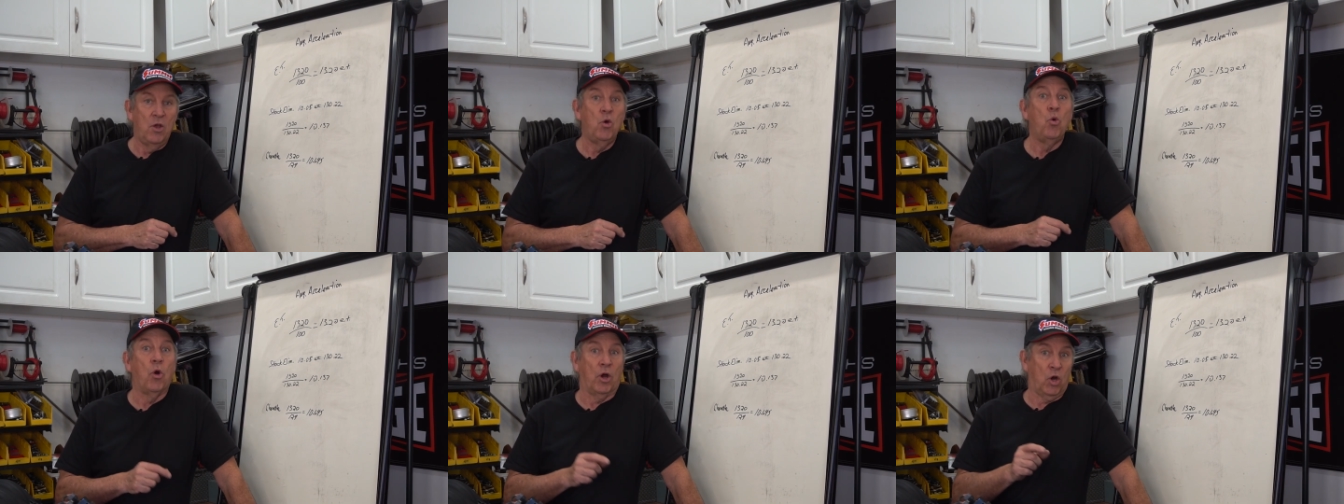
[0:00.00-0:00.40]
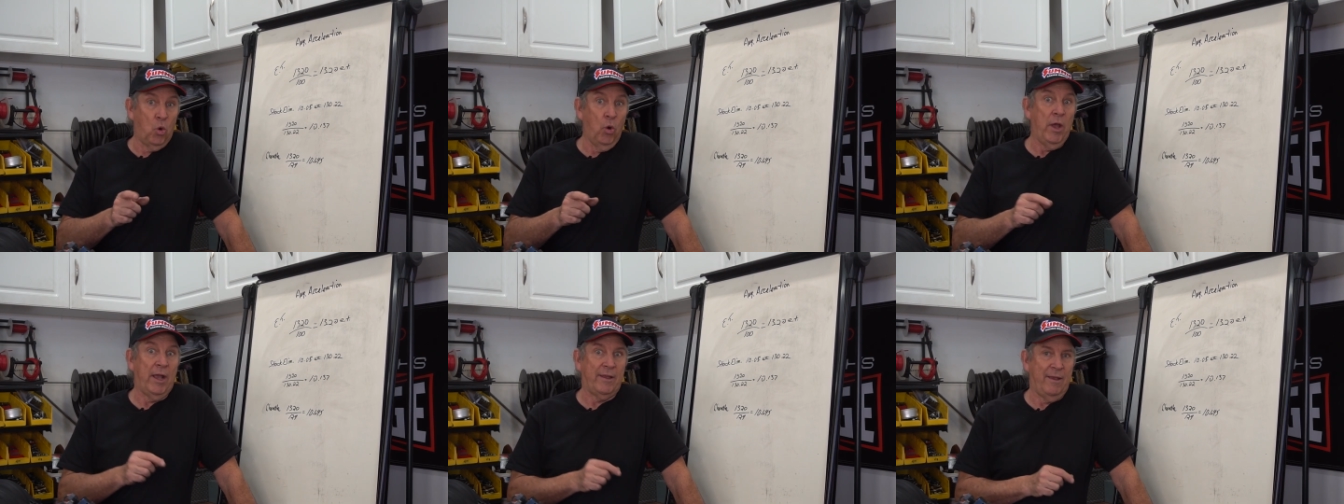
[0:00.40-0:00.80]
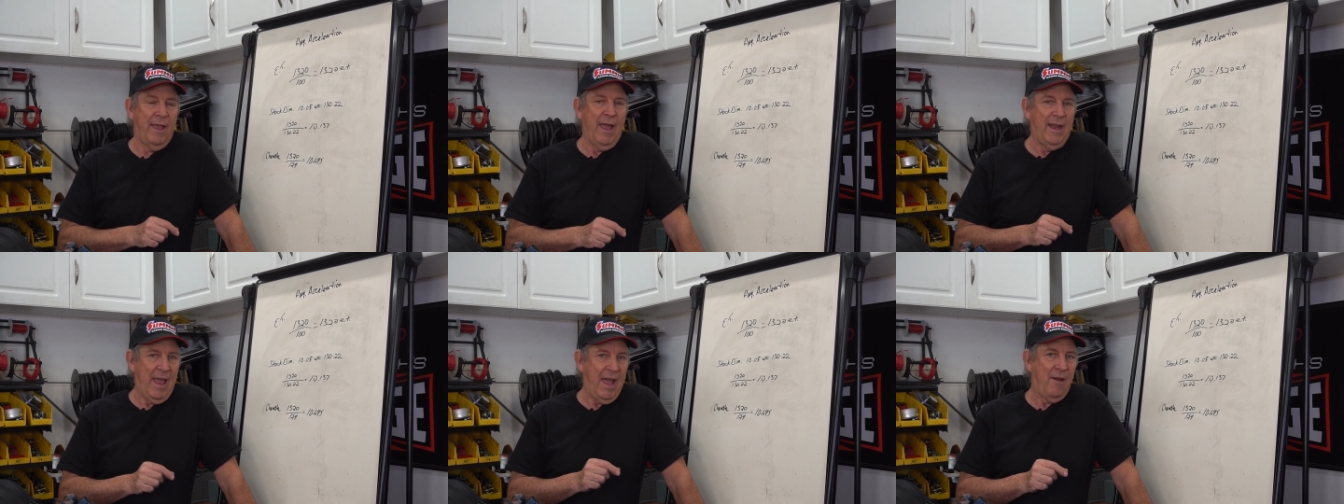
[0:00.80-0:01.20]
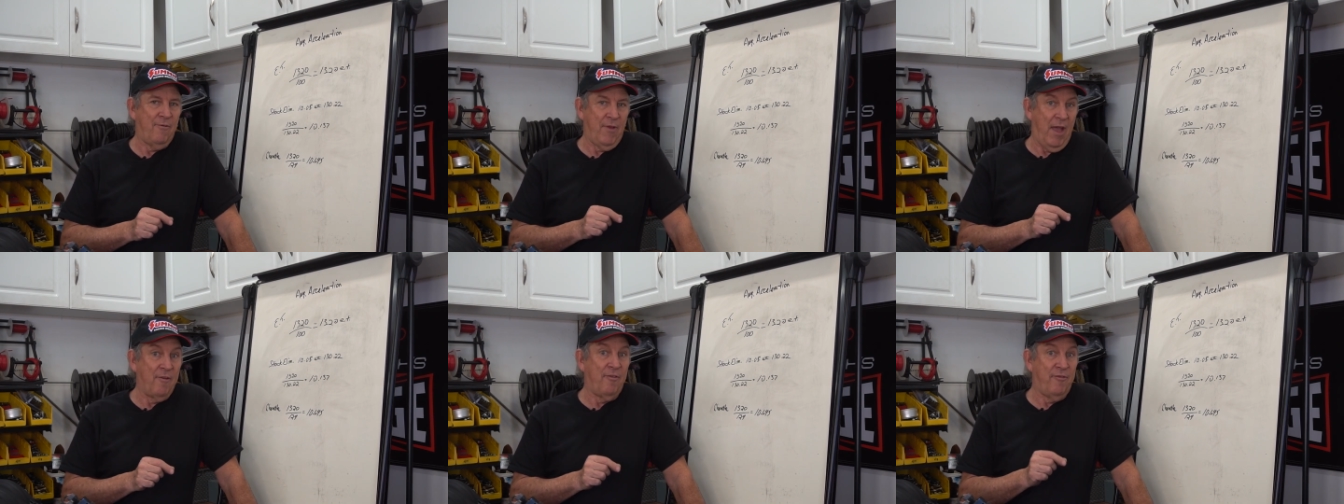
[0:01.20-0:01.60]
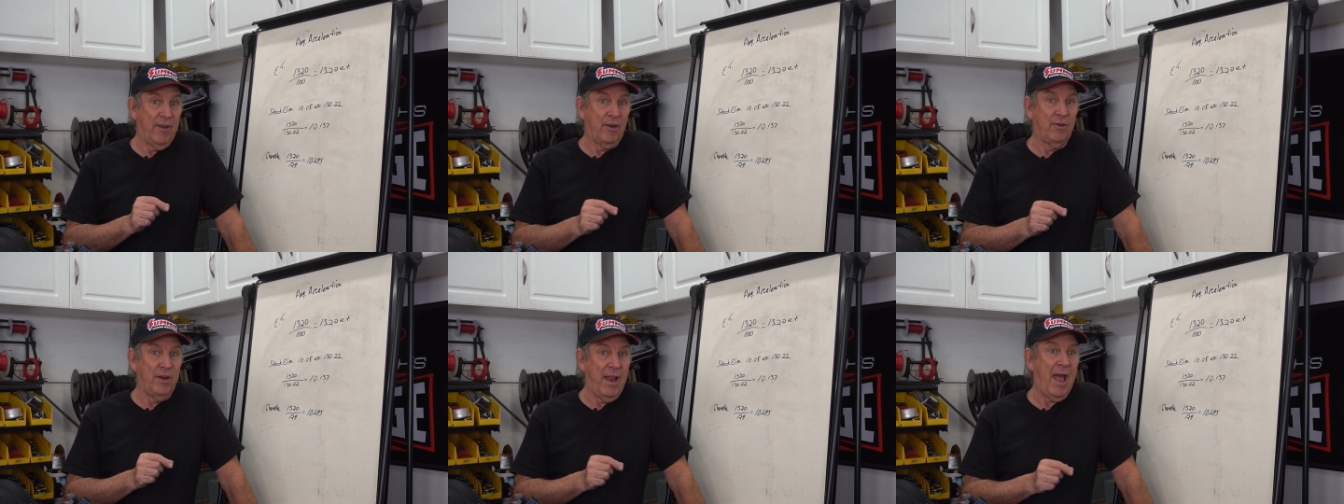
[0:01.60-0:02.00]
who are quick and have, have
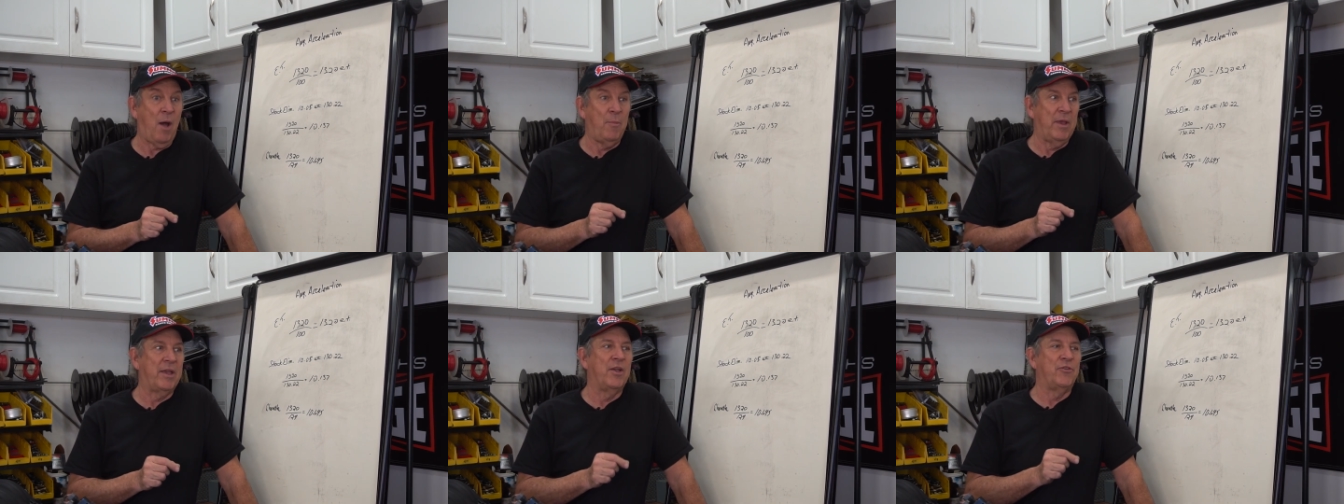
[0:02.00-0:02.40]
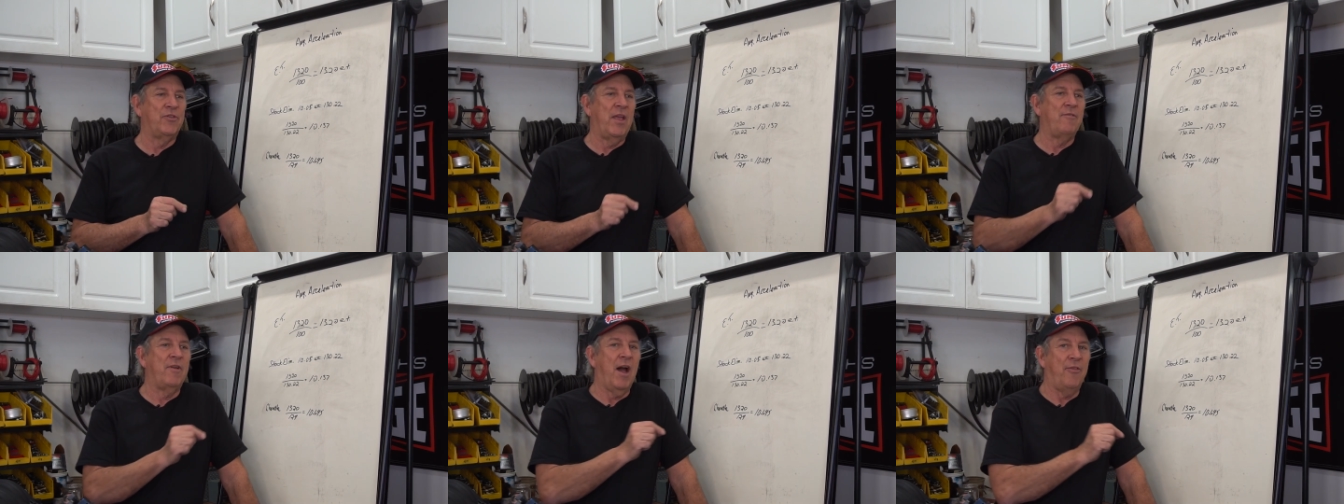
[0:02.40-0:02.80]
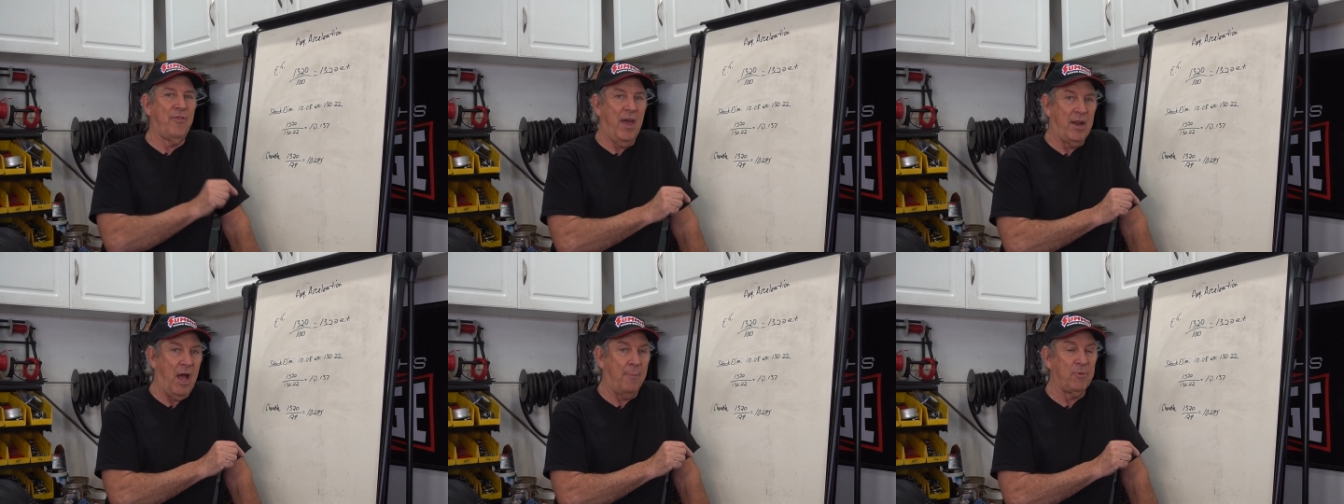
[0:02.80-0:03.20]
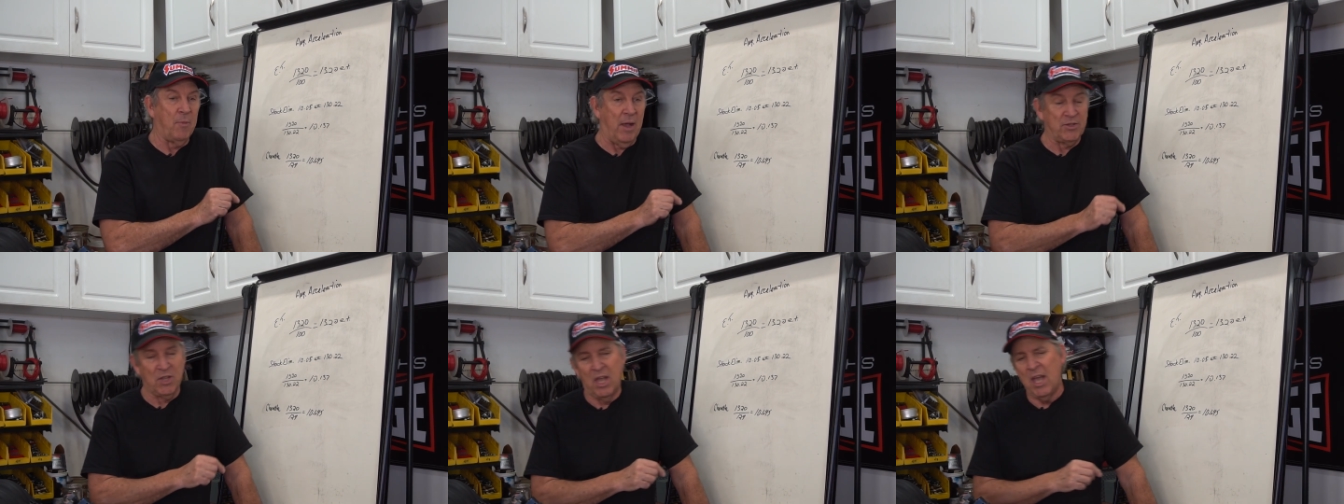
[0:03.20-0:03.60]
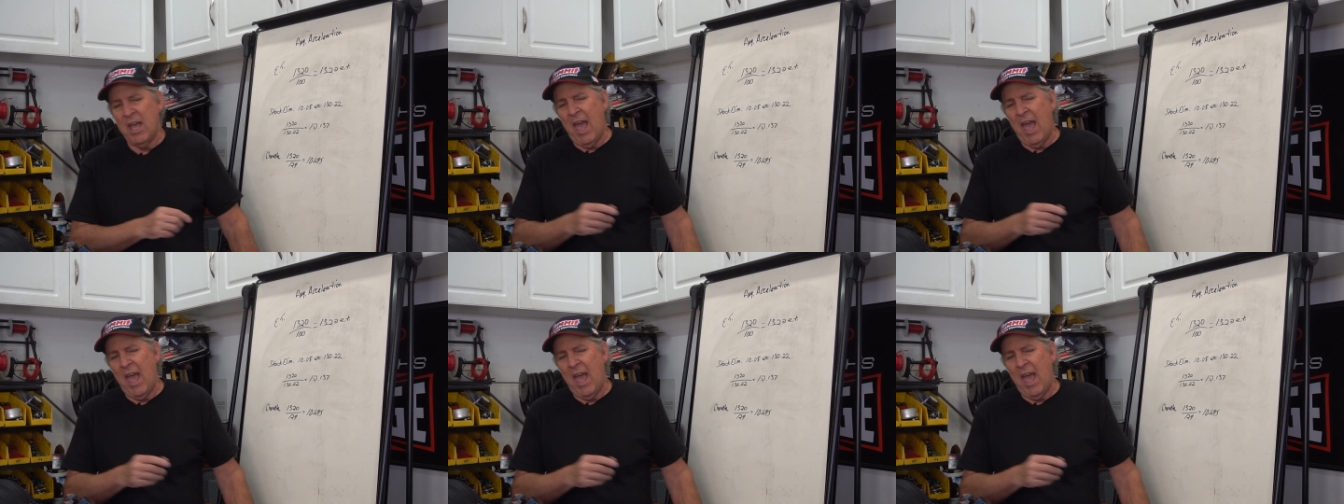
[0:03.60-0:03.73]
figured it out because they've got that optimized.